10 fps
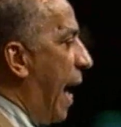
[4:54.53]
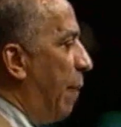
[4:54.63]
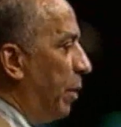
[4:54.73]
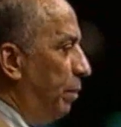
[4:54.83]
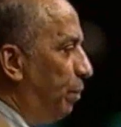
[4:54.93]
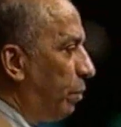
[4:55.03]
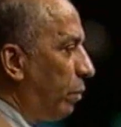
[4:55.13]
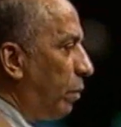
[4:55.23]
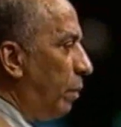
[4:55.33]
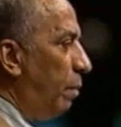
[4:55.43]
happened.
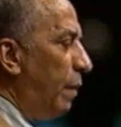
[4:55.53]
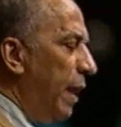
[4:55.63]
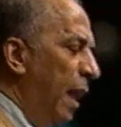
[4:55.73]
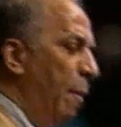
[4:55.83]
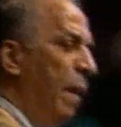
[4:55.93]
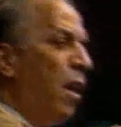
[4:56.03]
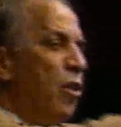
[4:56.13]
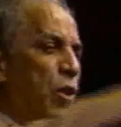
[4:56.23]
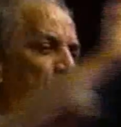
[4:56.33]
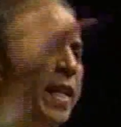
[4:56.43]

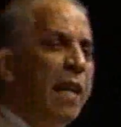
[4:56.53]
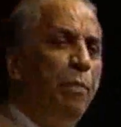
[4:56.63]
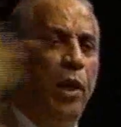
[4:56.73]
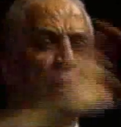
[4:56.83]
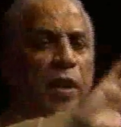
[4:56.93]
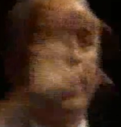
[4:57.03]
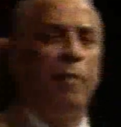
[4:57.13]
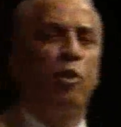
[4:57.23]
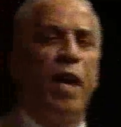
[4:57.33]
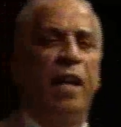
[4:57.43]
Because during that period, they
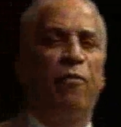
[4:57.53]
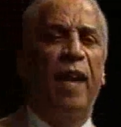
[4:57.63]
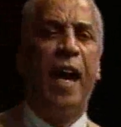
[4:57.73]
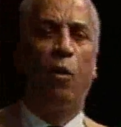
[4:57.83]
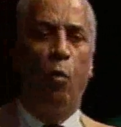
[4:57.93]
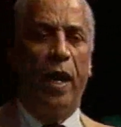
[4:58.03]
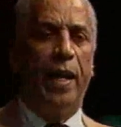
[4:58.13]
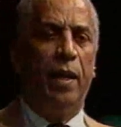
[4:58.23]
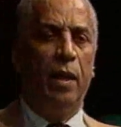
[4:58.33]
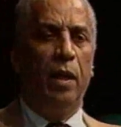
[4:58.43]
were trying to find a
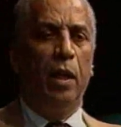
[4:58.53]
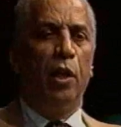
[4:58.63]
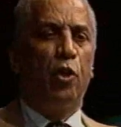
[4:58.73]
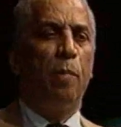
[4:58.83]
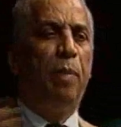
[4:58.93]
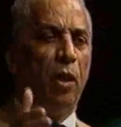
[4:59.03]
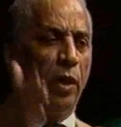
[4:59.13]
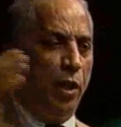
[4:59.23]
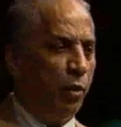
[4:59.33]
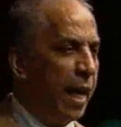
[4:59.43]
way to build
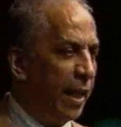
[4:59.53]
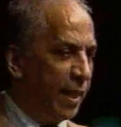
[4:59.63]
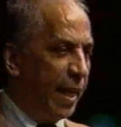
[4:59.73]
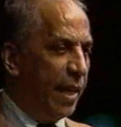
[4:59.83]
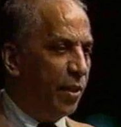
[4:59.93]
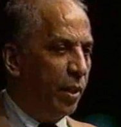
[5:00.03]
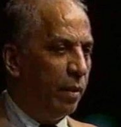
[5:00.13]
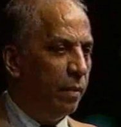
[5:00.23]
the United States.